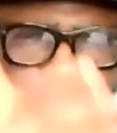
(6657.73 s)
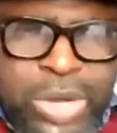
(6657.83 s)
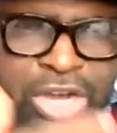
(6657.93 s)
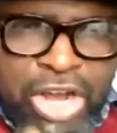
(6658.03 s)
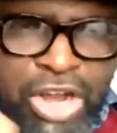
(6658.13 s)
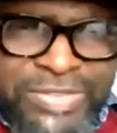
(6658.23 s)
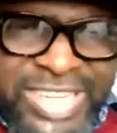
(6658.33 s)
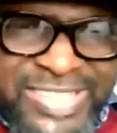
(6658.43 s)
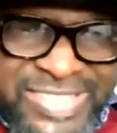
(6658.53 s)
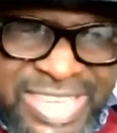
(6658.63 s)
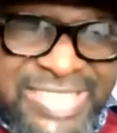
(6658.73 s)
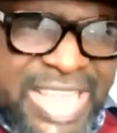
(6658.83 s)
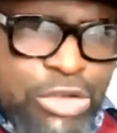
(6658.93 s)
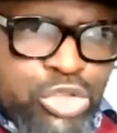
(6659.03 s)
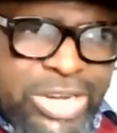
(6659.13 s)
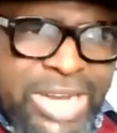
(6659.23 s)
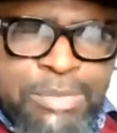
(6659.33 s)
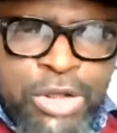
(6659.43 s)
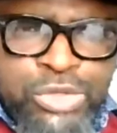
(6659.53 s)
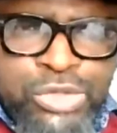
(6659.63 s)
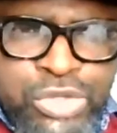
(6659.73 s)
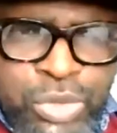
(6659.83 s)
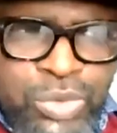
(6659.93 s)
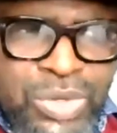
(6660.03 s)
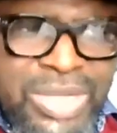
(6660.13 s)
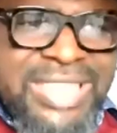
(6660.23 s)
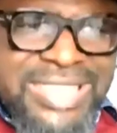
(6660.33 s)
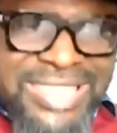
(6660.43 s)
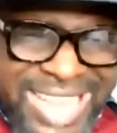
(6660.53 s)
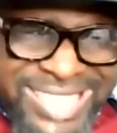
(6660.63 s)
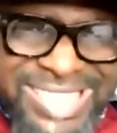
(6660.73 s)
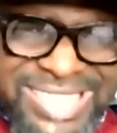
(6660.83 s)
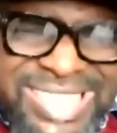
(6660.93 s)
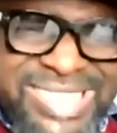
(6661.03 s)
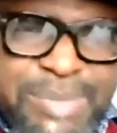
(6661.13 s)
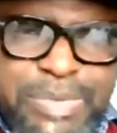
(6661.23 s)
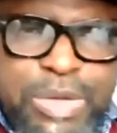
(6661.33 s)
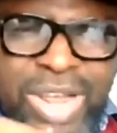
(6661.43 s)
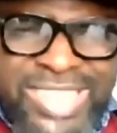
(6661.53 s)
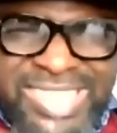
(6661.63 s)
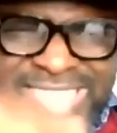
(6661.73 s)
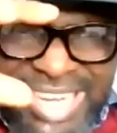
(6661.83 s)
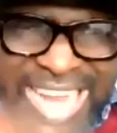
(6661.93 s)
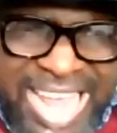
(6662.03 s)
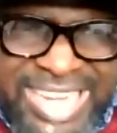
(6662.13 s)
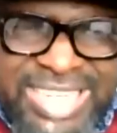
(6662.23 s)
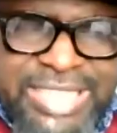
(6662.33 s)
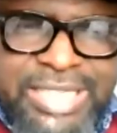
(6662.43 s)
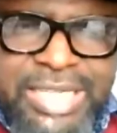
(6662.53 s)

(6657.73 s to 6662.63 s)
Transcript: doing all of these things that you told them not to do. That is discipline. What is lacking